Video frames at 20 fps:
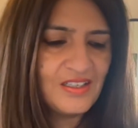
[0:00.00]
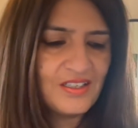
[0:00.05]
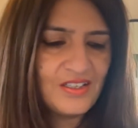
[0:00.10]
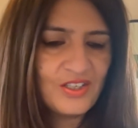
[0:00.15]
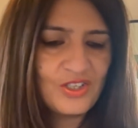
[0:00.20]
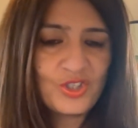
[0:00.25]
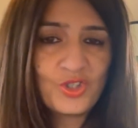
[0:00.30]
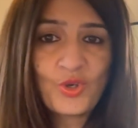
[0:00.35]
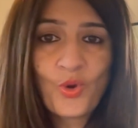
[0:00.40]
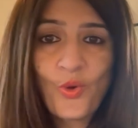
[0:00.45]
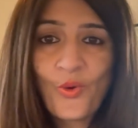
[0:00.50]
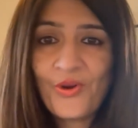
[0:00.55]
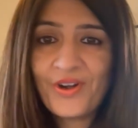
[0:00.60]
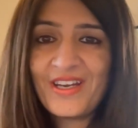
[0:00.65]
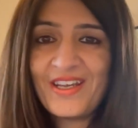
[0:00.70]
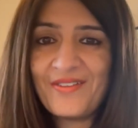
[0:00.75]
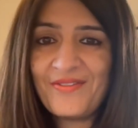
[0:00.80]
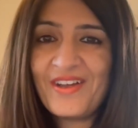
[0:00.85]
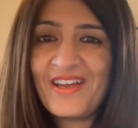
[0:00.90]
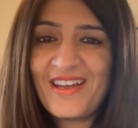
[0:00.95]

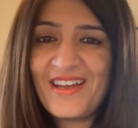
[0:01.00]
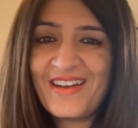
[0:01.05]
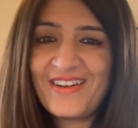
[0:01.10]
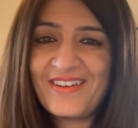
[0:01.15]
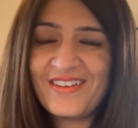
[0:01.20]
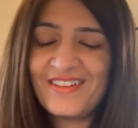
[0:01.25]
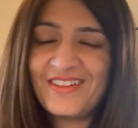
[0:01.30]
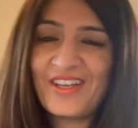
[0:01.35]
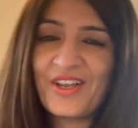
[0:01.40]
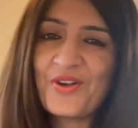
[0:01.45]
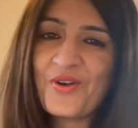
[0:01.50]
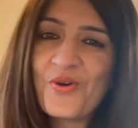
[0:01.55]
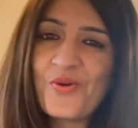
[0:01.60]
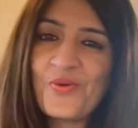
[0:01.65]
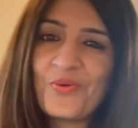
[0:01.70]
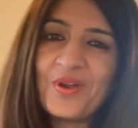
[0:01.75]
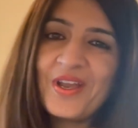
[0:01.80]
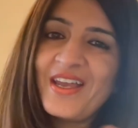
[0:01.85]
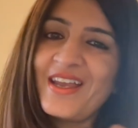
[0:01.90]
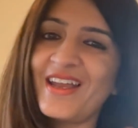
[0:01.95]
story where they go
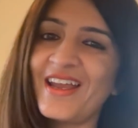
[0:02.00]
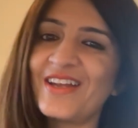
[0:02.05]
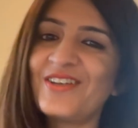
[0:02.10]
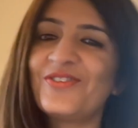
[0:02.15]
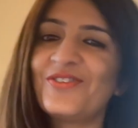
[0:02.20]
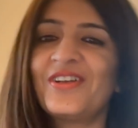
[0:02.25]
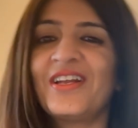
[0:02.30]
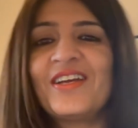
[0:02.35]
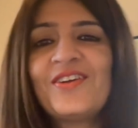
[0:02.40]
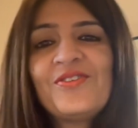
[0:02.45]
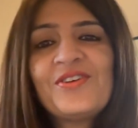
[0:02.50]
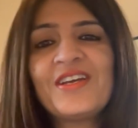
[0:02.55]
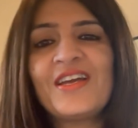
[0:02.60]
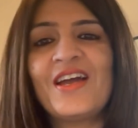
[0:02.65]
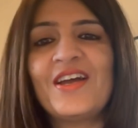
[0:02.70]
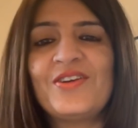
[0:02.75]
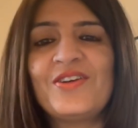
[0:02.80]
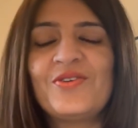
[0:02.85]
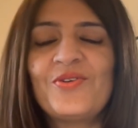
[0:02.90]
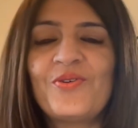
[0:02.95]
away and you're like, okay,
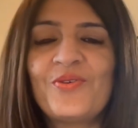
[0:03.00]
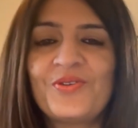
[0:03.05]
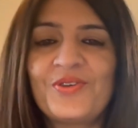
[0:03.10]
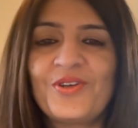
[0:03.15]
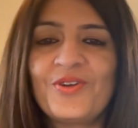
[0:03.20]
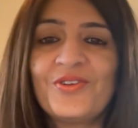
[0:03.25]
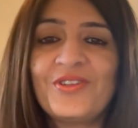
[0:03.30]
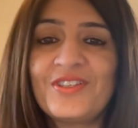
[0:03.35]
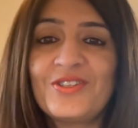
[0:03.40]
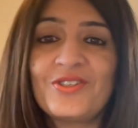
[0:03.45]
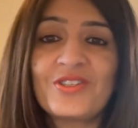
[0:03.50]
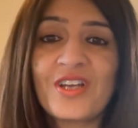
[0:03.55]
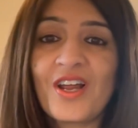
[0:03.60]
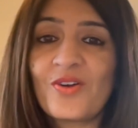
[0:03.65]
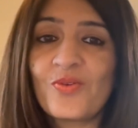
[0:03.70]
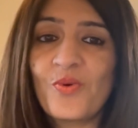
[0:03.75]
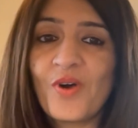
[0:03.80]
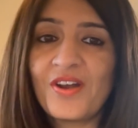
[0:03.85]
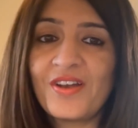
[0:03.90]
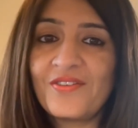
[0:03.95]
I know, you know, they
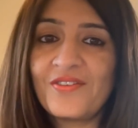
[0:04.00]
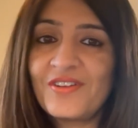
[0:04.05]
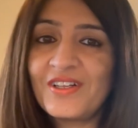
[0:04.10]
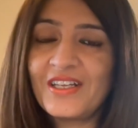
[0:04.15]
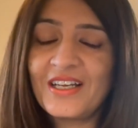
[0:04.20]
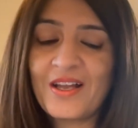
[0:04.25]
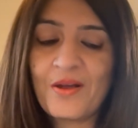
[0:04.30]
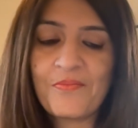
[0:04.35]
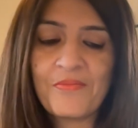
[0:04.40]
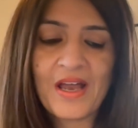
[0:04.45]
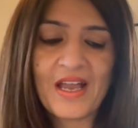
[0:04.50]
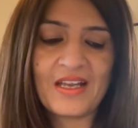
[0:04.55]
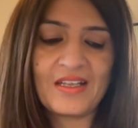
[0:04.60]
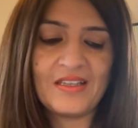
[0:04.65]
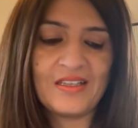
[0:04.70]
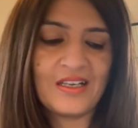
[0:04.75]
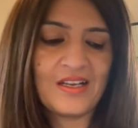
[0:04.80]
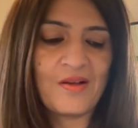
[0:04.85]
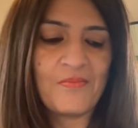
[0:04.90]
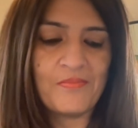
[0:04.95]
start worrying, will they come back,
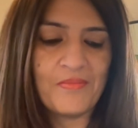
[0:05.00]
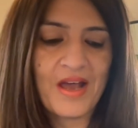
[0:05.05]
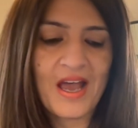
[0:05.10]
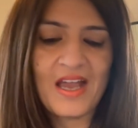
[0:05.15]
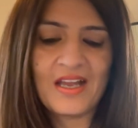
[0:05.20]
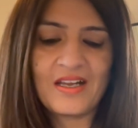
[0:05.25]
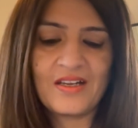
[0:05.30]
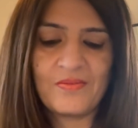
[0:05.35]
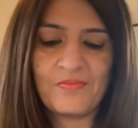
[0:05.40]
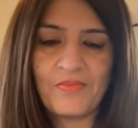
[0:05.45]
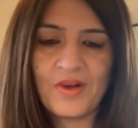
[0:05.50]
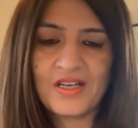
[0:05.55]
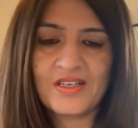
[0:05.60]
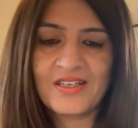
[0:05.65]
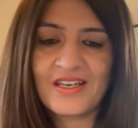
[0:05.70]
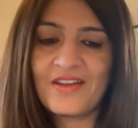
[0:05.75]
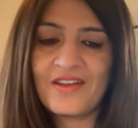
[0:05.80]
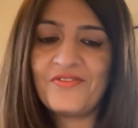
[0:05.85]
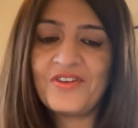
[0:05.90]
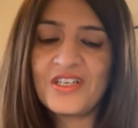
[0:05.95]
and they come back. But
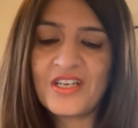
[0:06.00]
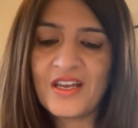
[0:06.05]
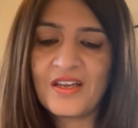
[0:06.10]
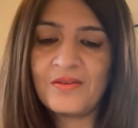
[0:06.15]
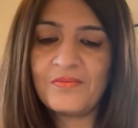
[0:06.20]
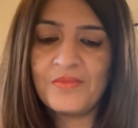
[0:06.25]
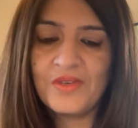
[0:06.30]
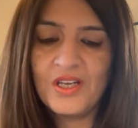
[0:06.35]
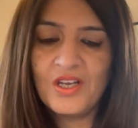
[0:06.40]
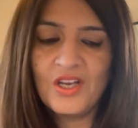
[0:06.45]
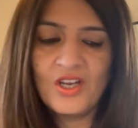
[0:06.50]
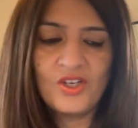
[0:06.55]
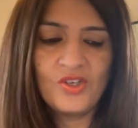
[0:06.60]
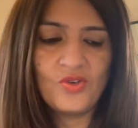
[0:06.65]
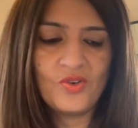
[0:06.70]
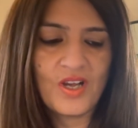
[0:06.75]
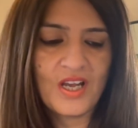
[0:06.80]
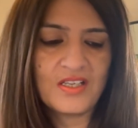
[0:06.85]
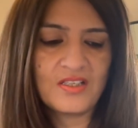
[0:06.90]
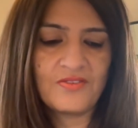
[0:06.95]
every time
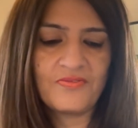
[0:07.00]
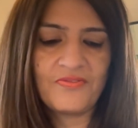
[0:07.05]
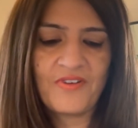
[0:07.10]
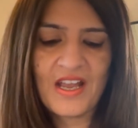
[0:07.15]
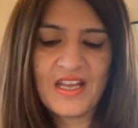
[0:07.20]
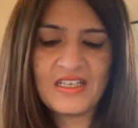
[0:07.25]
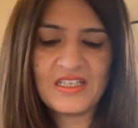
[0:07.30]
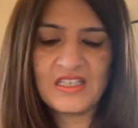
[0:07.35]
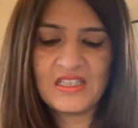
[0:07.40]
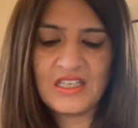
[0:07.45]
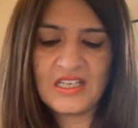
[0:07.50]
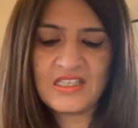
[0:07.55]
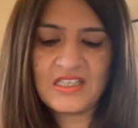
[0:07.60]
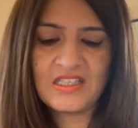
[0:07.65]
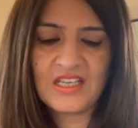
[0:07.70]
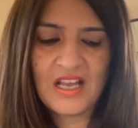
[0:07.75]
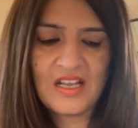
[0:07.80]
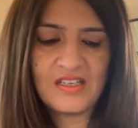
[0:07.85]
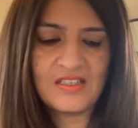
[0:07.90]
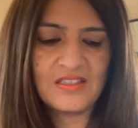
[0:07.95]
you guys fight and there's
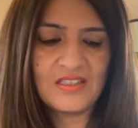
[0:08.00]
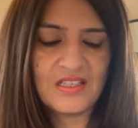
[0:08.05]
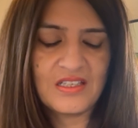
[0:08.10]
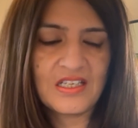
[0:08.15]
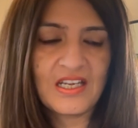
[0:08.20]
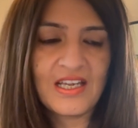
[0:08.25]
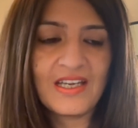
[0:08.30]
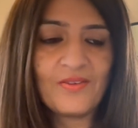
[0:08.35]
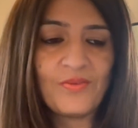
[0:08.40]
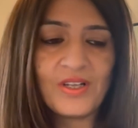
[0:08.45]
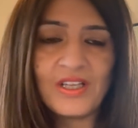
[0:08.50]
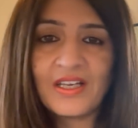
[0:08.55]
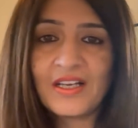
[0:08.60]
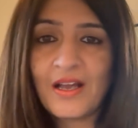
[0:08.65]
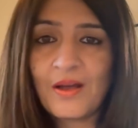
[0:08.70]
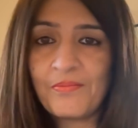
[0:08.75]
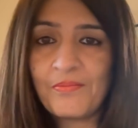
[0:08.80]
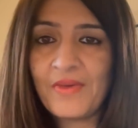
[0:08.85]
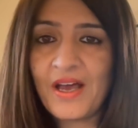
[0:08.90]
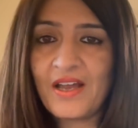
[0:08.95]
silence, it's like, will they
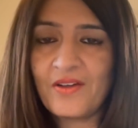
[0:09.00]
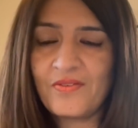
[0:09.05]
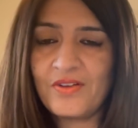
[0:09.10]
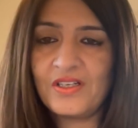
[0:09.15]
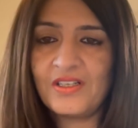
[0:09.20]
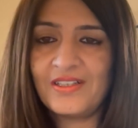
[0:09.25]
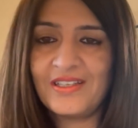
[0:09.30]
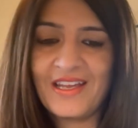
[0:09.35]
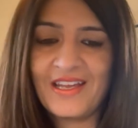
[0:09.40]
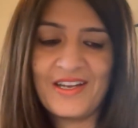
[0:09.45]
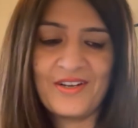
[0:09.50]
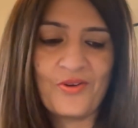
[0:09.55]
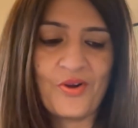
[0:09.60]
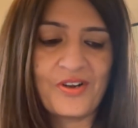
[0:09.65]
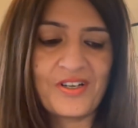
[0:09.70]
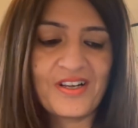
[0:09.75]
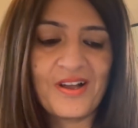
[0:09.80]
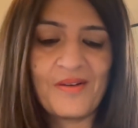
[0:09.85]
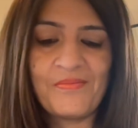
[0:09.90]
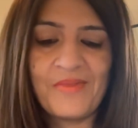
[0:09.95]
come back, will they
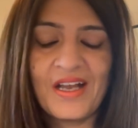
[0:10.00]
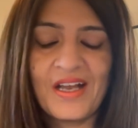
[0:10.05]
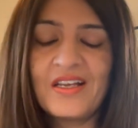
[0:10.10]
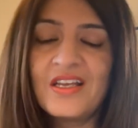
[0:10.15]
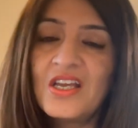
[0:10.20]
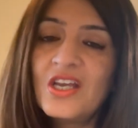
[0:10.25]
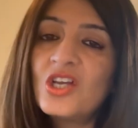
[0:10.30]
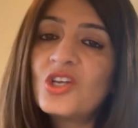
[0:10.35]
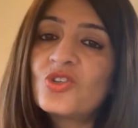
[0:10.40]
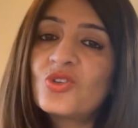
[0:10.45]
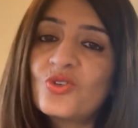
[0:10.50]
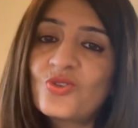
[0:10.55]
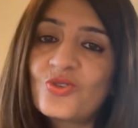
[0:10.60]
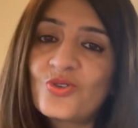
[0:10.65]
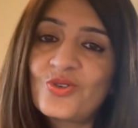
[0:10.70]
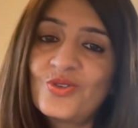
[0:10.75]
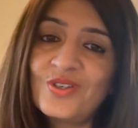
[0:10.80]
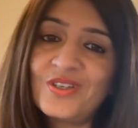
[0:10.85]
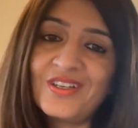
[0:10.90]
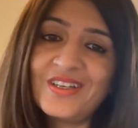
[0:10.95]
not come back? So
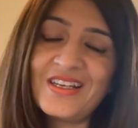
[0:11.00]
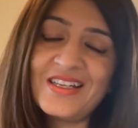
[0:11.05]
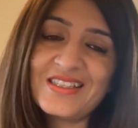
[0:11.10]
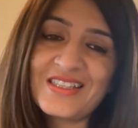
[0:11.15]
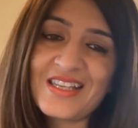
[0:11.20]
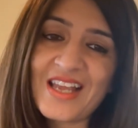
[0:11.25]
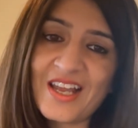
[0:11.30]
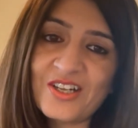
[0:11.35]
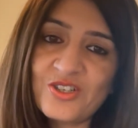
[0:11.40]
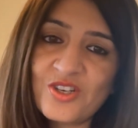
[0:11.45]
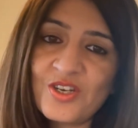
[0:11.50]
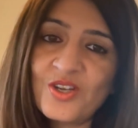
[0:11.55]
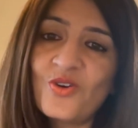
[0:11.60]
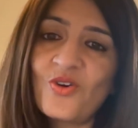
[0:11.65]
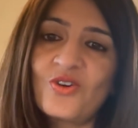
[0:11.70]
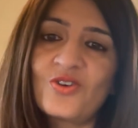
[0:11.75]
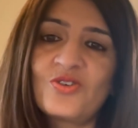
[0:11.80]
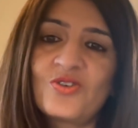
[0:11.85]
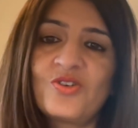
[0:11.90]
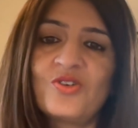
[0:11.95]
it's actually
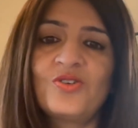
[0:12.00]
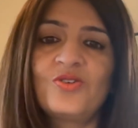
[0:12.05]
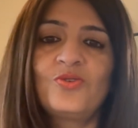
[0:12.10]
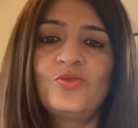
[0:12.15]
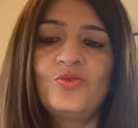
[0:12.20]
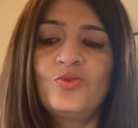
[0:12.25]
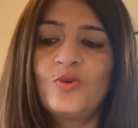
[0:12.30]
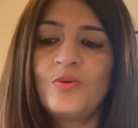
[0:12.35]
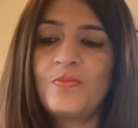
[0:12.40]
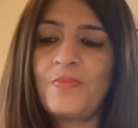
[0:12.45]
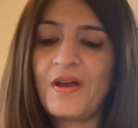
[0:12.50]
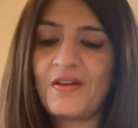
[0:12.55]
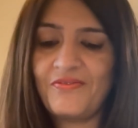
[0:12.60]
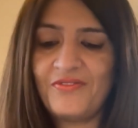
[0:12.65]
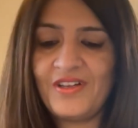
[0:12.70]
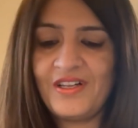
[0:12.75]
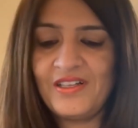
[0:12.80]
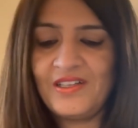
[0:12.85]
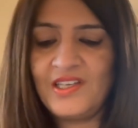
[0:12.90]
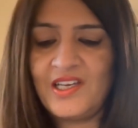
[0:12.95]
got into a loop. I
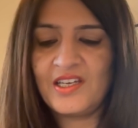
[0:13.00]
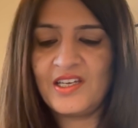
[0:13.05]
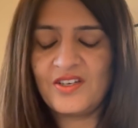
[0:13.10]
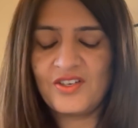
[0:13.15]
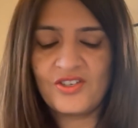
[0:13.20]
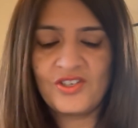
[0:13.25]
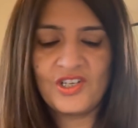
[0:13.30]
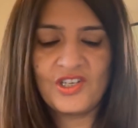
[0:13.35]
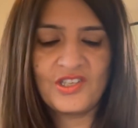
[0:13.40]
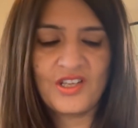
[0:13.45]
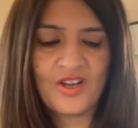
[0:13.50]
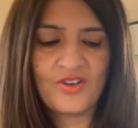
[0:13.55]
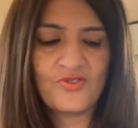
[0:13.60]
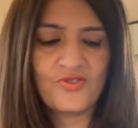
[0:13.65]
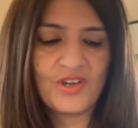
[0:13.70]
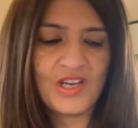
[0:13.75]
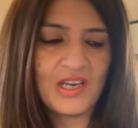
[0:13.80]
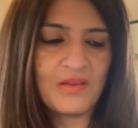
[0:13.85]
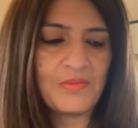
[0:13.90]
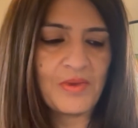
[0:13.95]
feel energies are
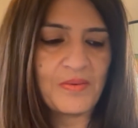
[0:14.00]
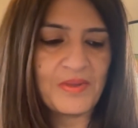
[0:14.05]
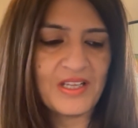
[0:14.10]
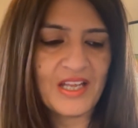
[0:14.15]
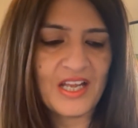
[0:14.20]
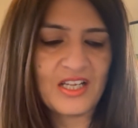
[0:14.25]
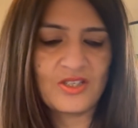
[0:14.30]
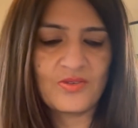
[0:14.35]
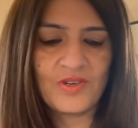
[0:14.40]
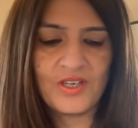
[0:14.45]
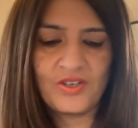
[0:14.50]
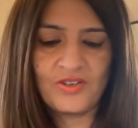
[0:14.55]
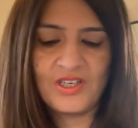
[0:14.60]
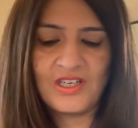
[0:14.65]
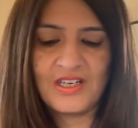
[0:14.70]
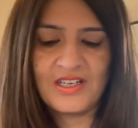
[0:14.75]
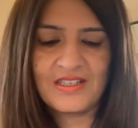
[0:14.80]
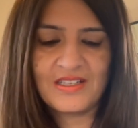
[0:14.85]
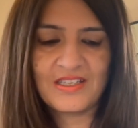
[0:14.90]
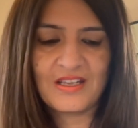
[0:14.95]
draining. Maybe that's why you
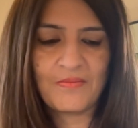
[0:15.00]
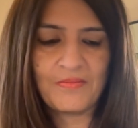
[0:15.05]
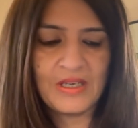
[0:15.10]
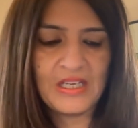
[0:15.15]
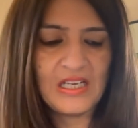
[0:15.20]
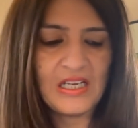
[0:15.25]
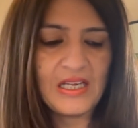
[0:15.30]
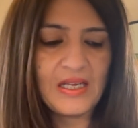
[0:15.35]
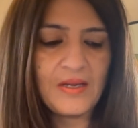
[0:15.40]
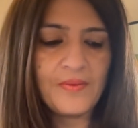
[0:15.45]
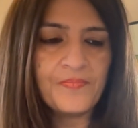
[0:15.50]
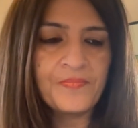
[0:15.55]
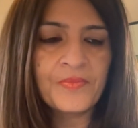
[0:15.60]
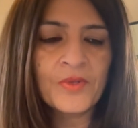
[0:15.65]
needed some healing.